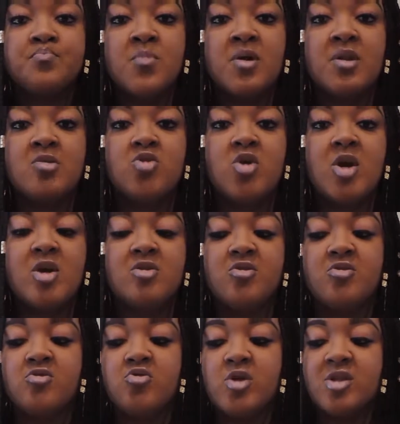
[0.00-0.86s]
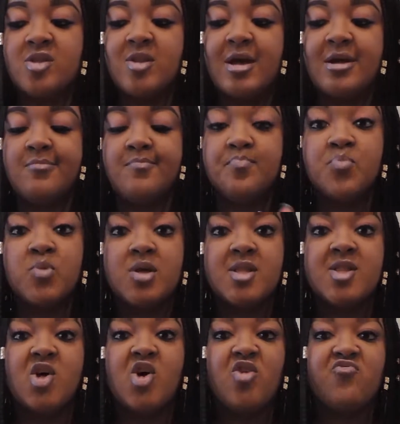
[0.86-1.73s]
And it tastes just like
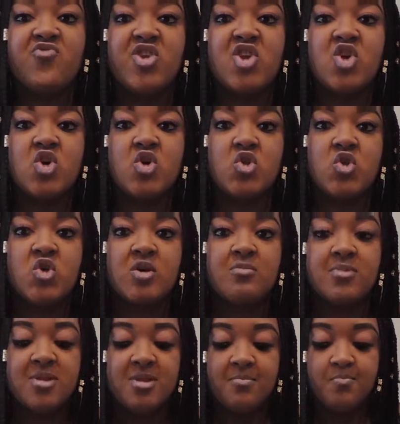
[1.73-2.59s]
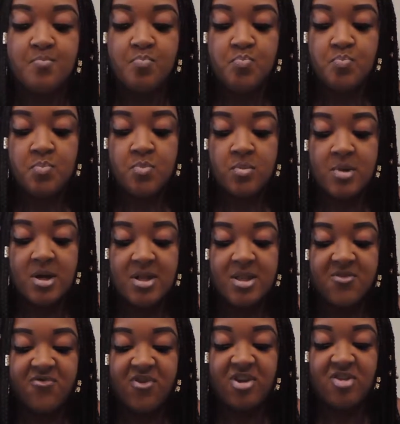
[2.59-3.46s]
the salt and vinegar chips.
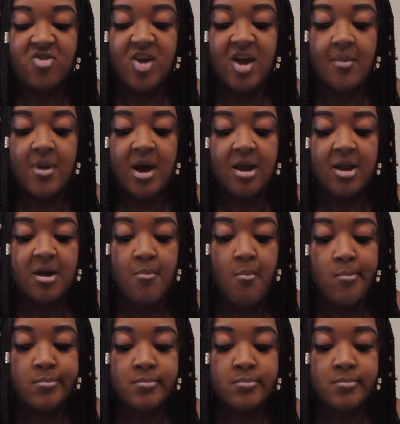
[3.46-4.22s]
That's the funny thing about it.